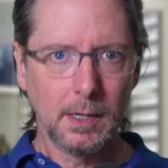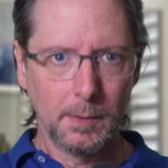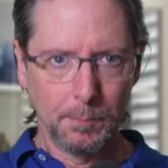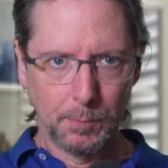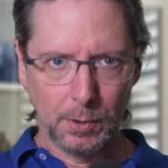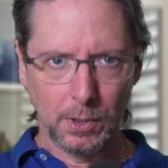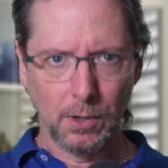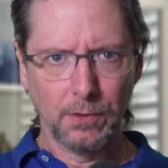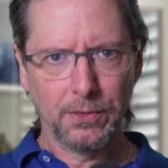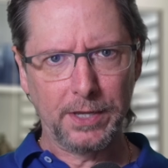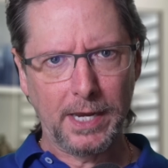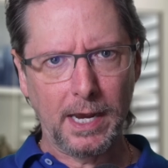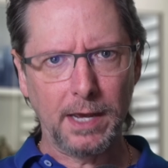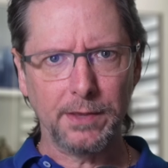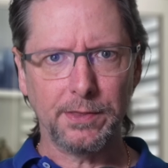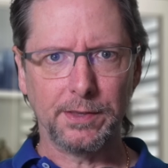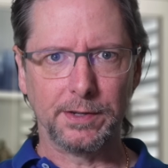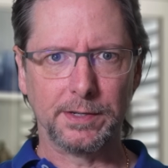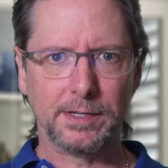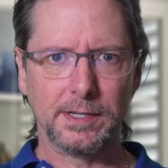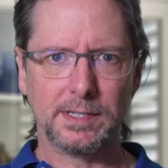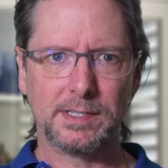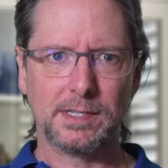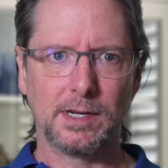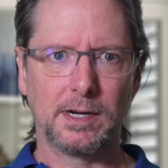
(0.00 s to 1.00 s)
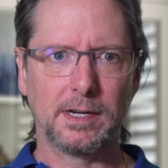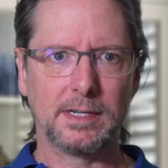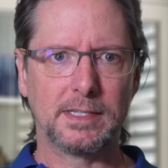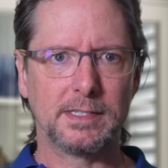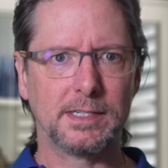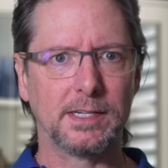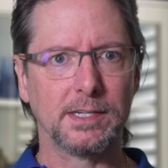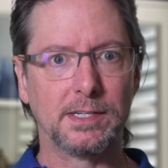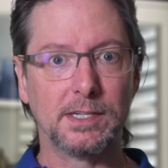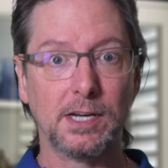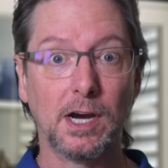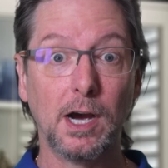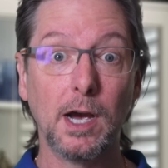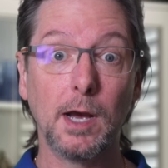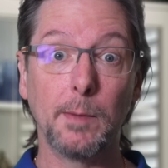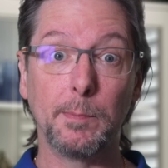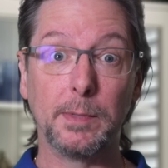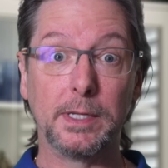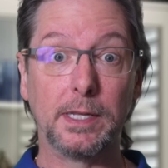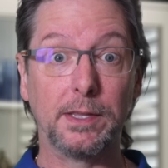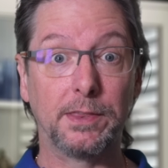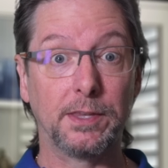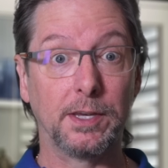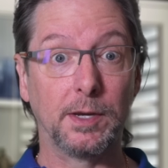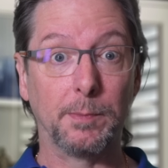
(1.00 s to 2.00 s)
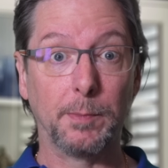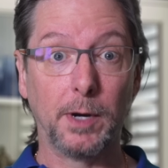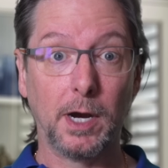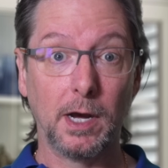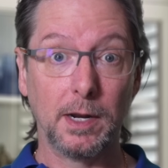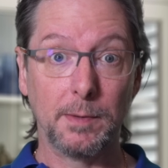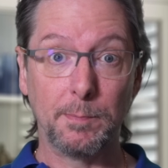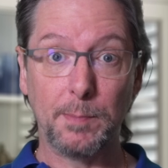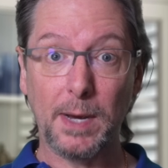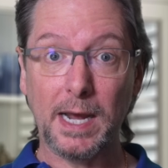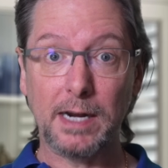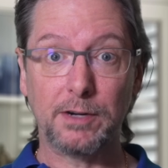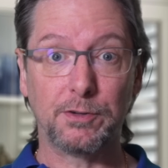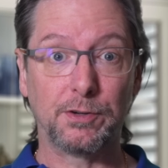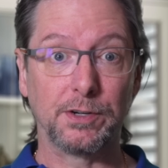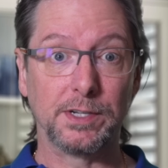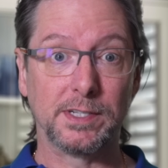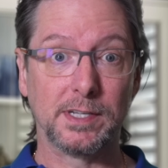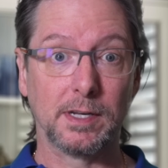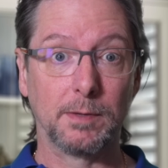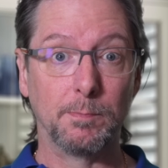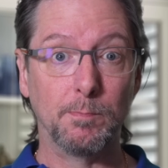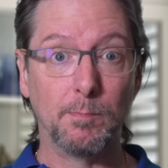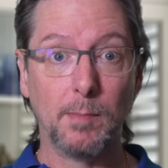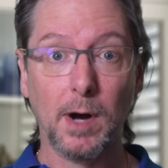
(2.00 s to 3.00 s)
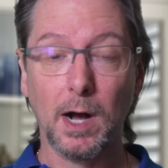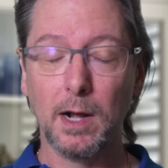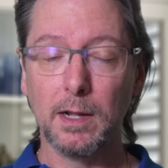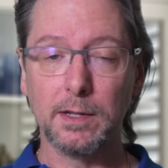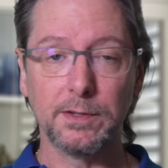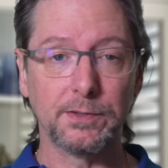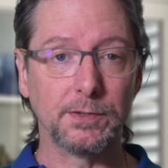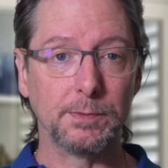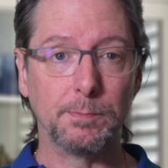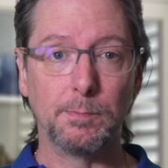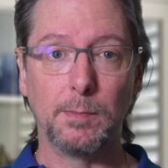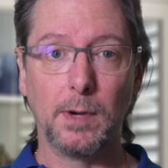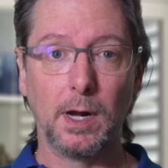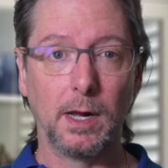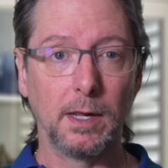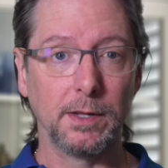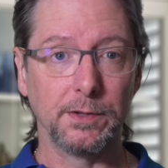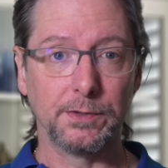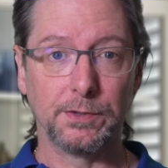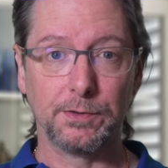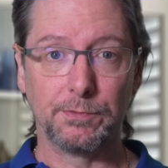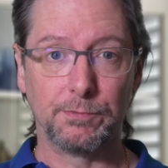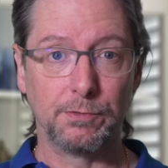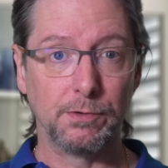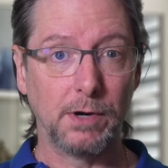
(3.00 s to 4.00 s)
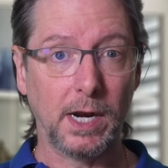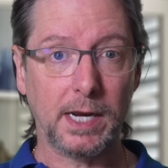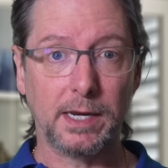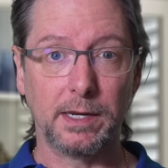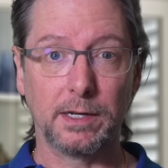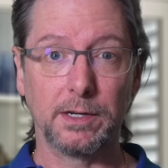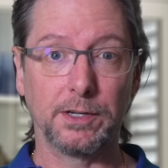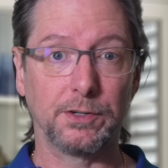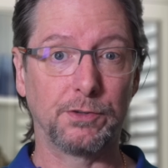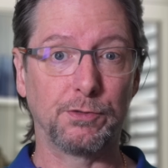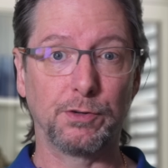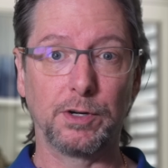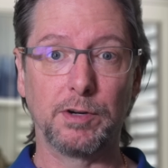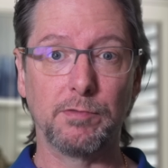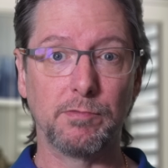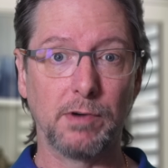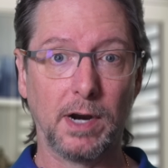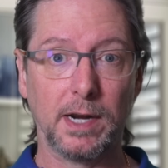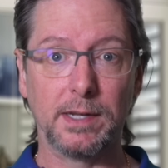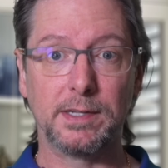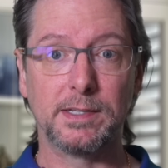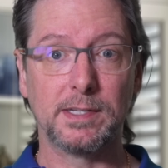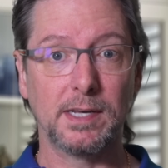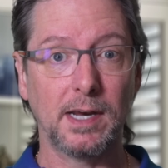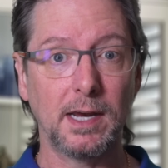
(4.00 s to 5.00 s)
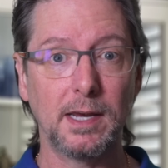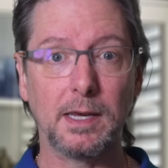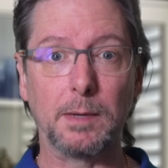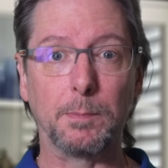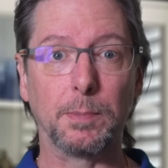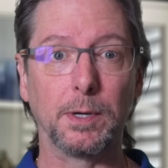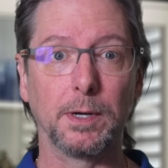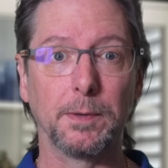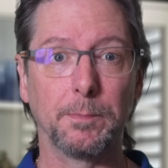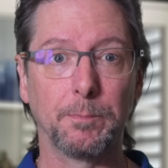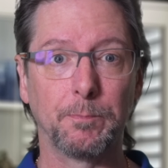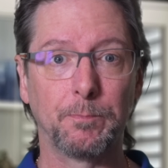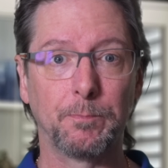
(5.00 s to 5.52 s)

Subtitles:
but on the other decides to tie up lithium-ion batteries in miles and miles of regulatory red tape.